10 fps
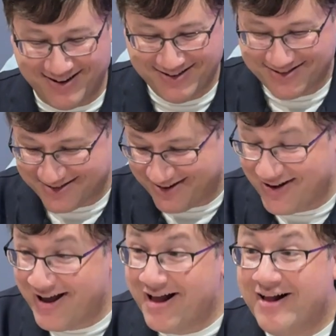So
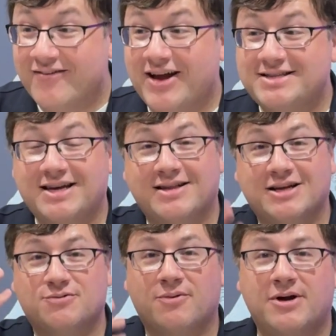that's it.
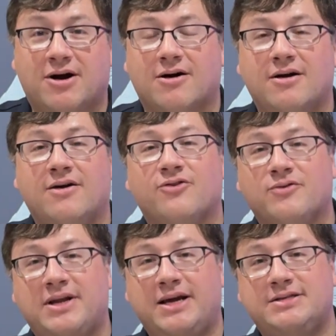That's where we are.
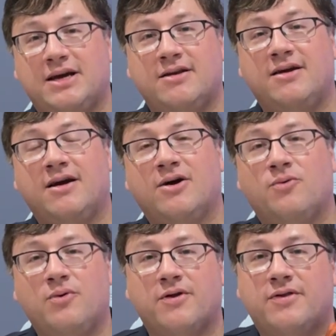3 days in
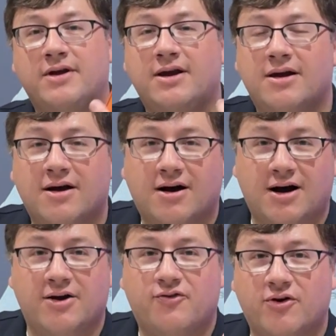with the
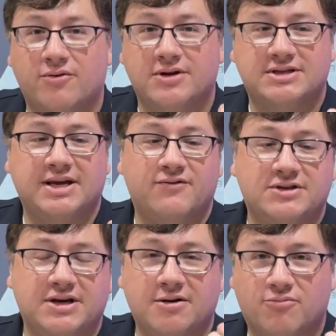iPhone
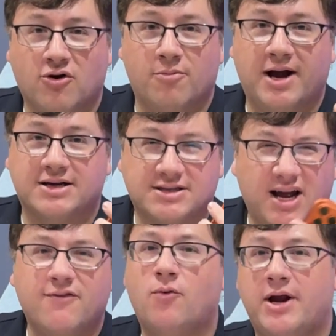17 Pro Max.
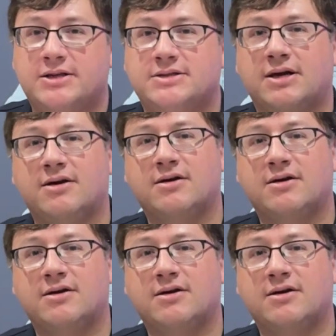Kind of a wait and see.